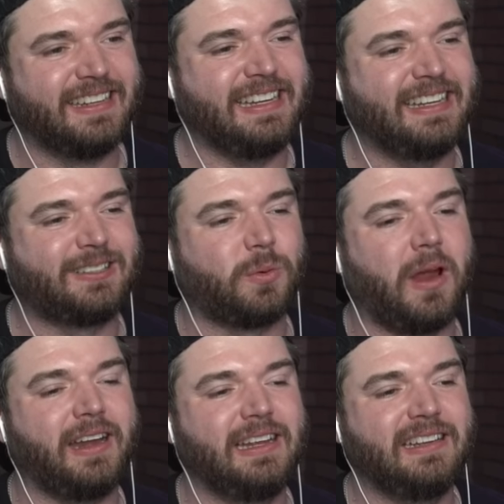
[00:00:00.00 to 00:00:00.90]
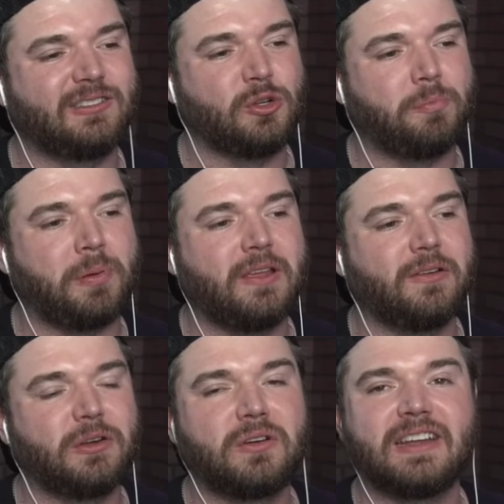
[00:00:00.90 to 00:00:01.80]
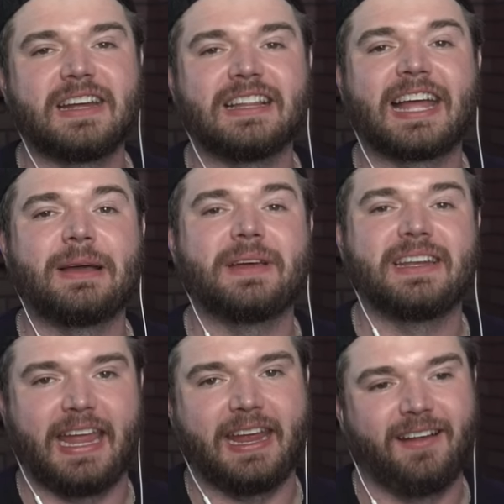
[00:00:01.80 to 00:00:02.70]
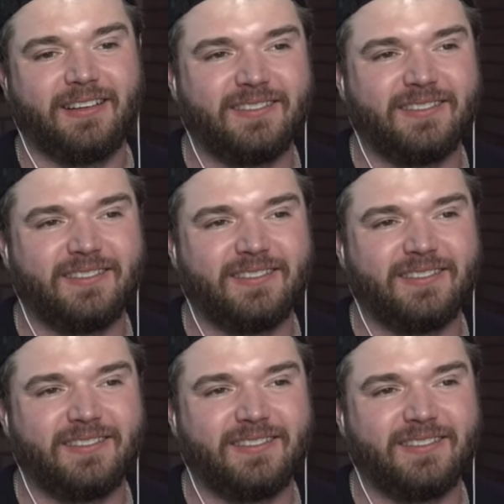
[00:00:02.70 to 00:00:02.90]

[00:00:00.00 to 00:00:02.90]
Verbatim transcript: he is ready to peel your dick like a banana.